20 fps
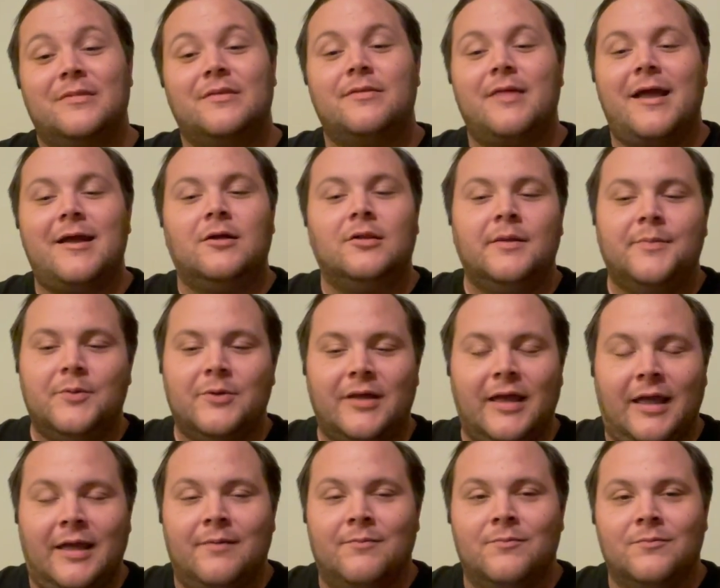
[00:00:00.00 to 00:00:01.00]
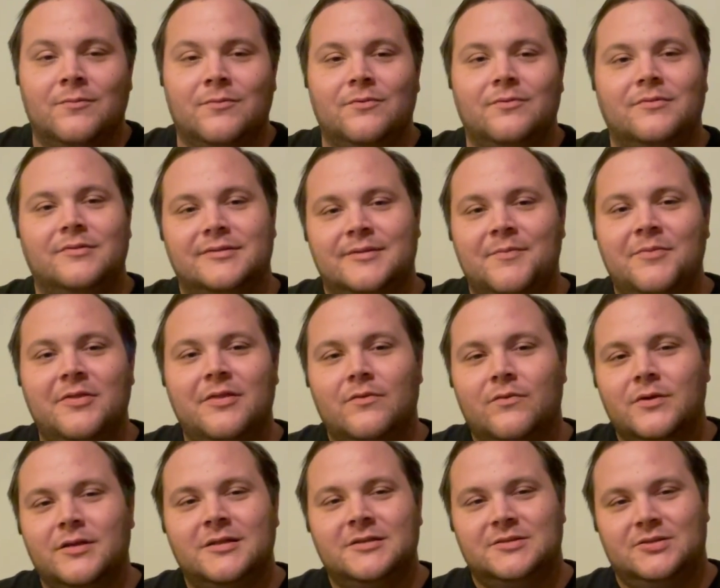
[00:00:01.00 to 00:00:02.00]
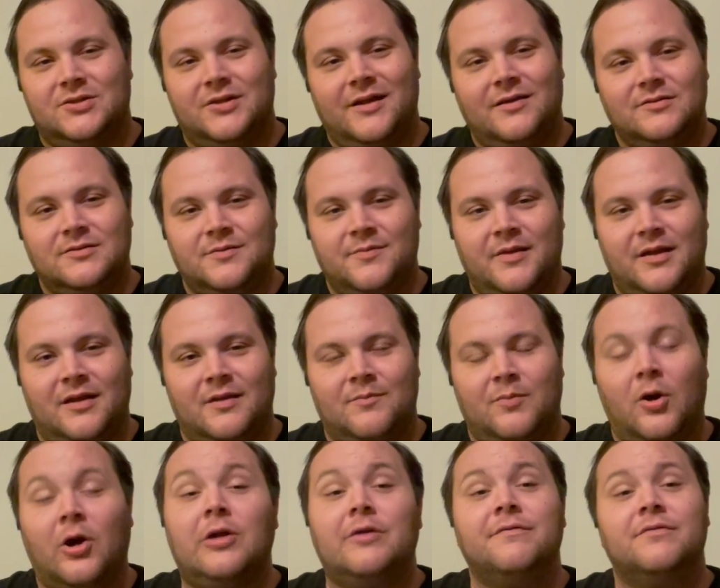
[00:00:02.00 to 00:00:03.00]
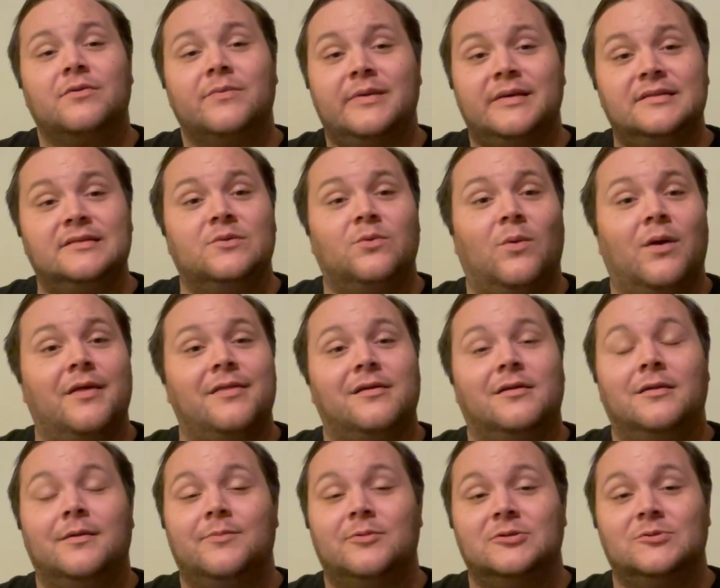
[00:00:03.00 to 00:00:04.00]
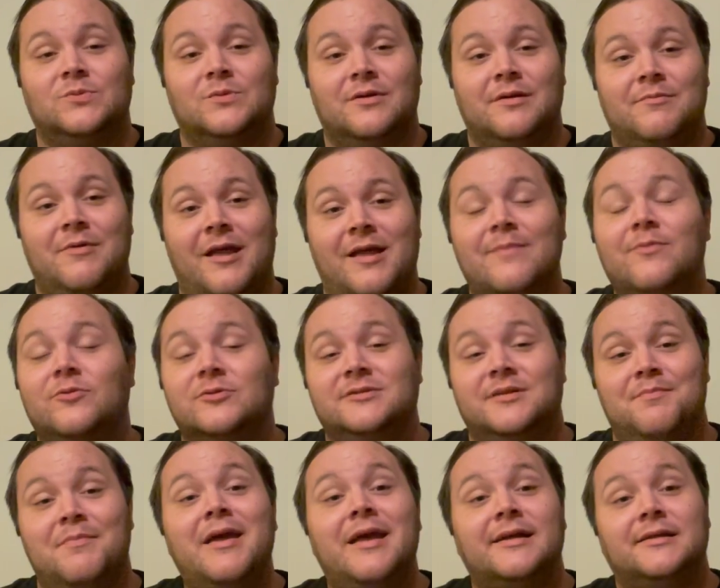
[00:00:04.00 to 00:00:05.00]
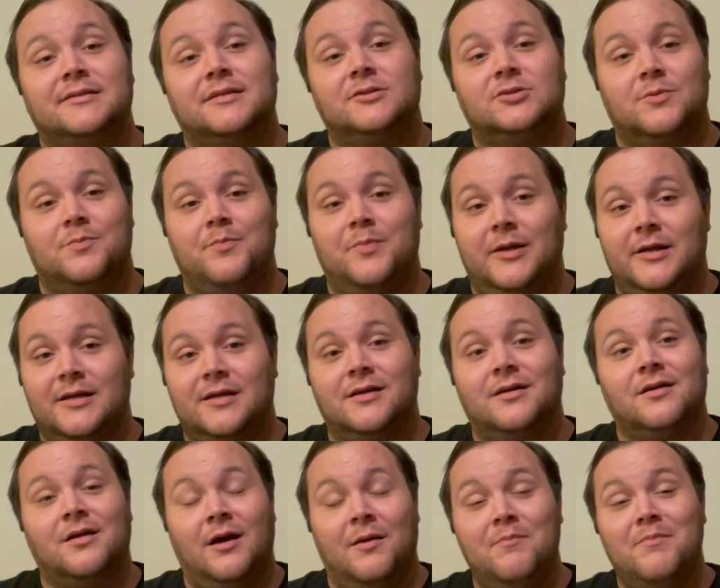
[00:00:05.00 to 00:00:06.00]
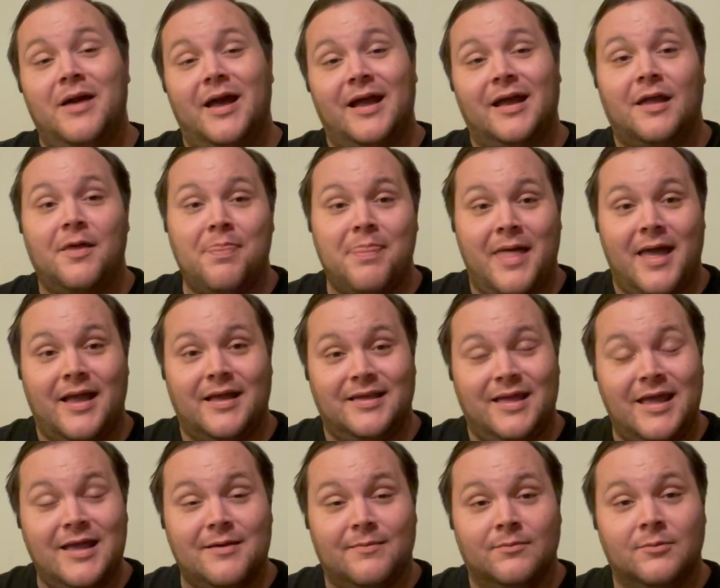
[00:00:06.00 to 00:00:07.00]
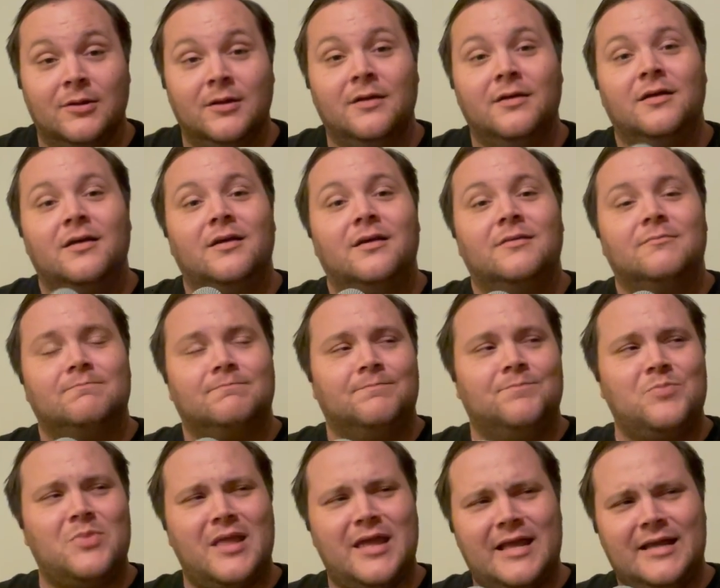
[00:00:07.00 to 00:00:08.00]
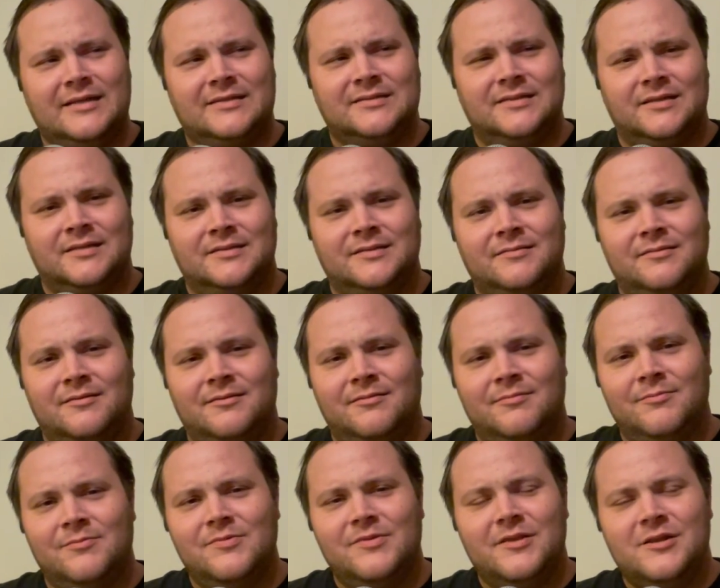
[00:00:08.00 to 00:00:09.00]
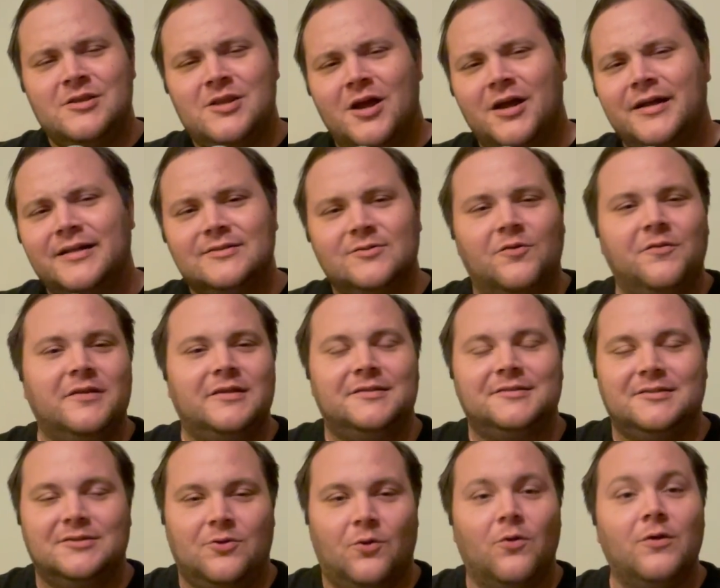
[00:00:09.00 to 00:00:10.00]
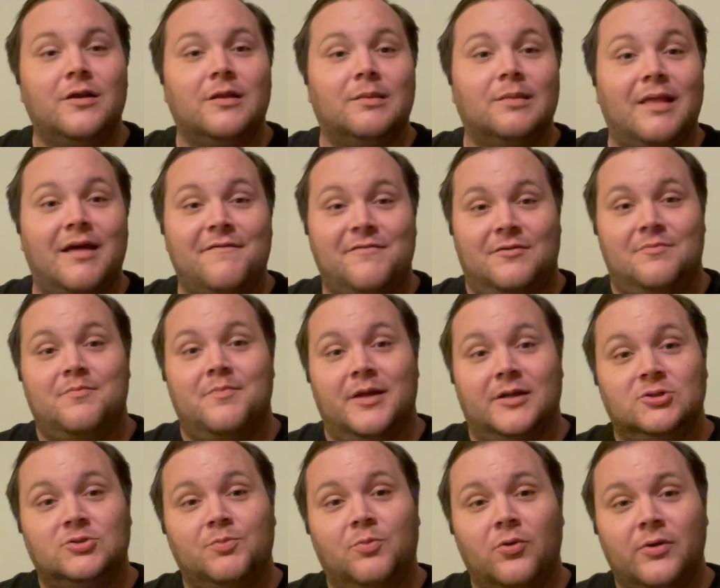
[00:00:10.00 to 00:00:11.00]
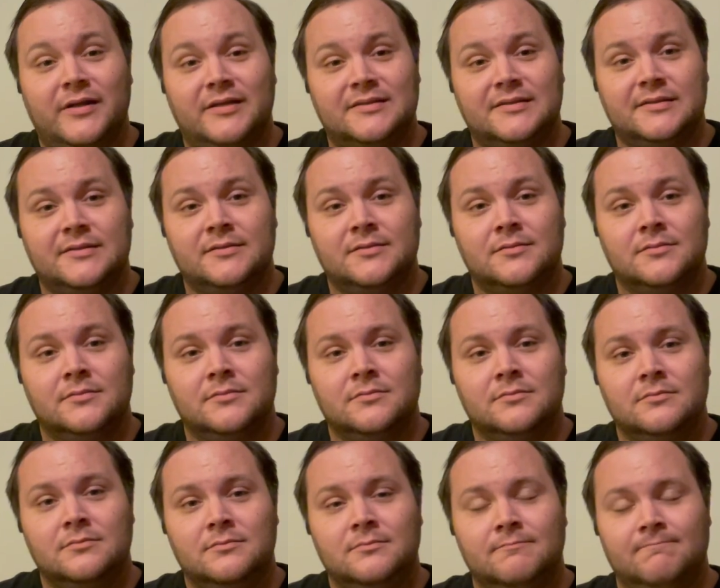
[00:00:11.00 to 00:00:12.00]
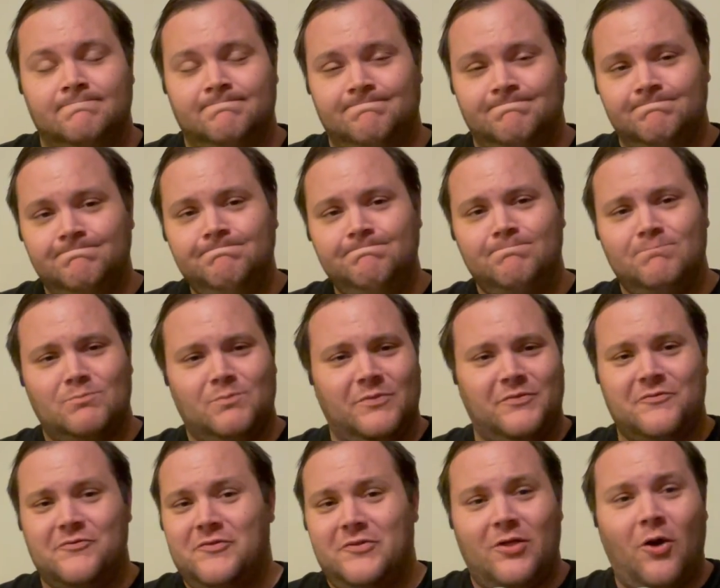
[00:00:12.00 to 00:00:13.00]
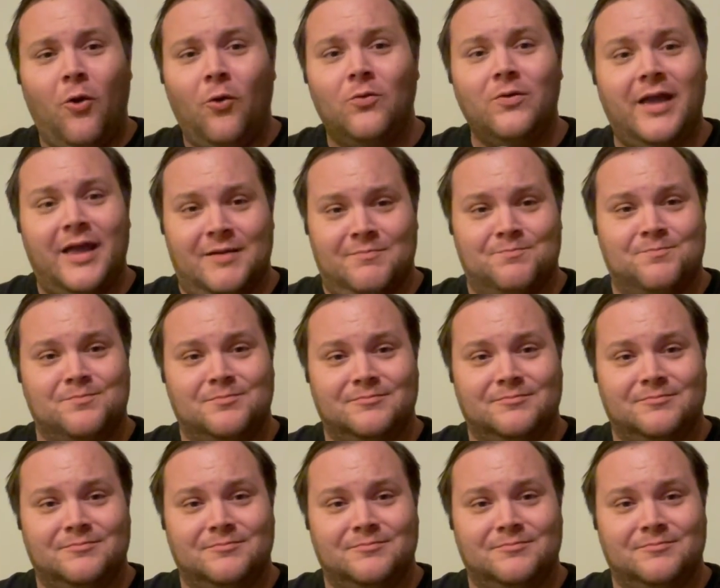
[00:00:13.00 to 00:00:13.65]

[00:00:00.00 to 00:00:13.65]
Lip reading: That Clipper game, something that really stood out to me, and part of the reason why the Clippers were able to make such a big comeback in that game is that the Nuggets only scored 11 bench points for the whole game.